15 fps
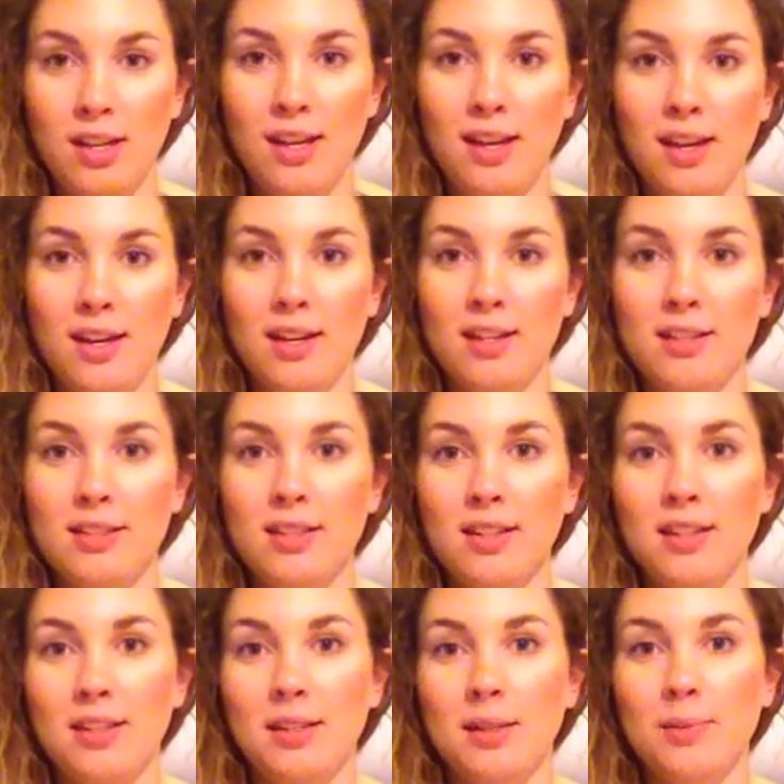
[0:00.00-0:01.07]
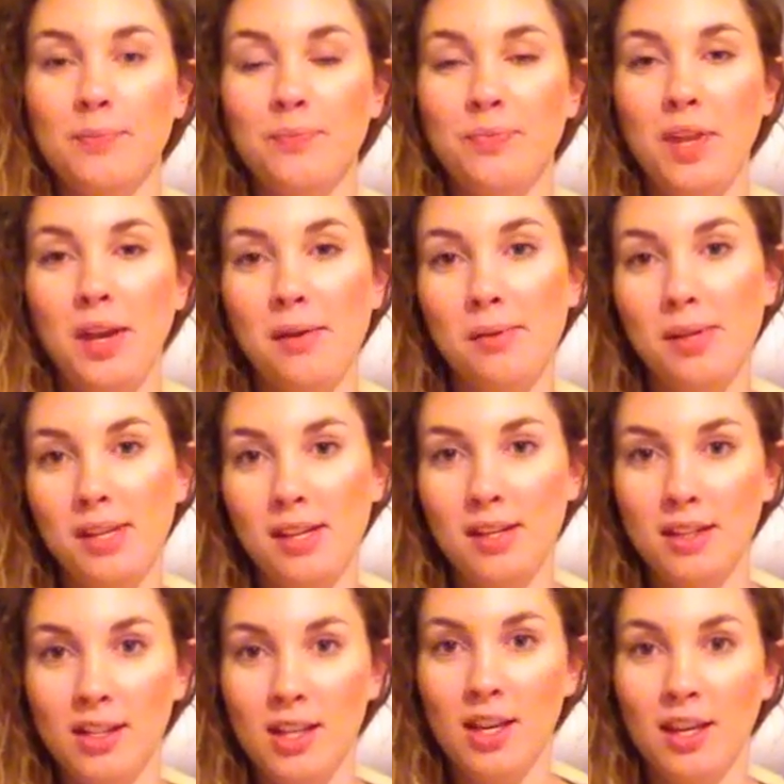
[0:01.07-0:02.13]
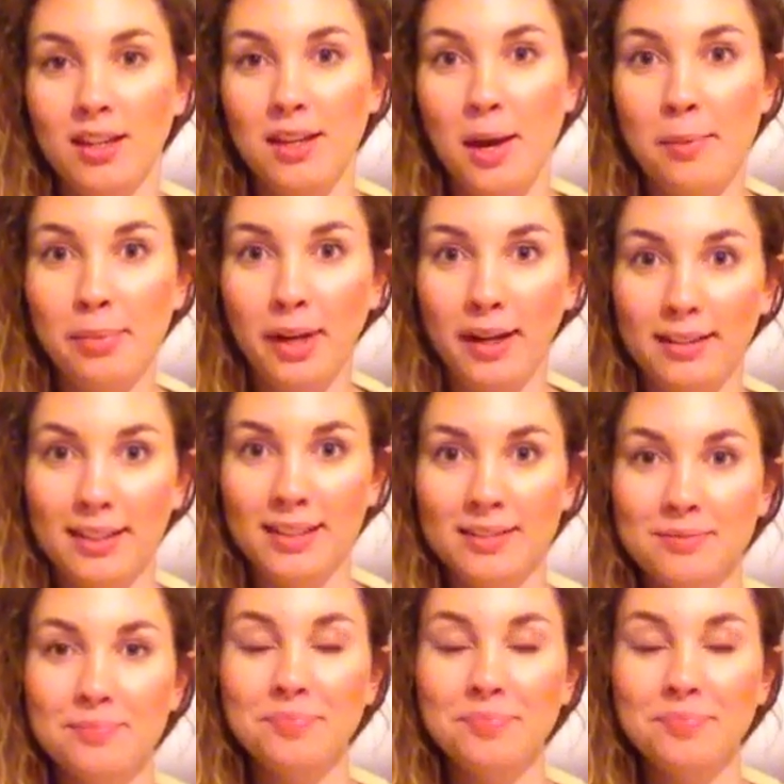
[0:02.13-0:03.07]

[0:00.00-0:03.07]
and how we got pregnant.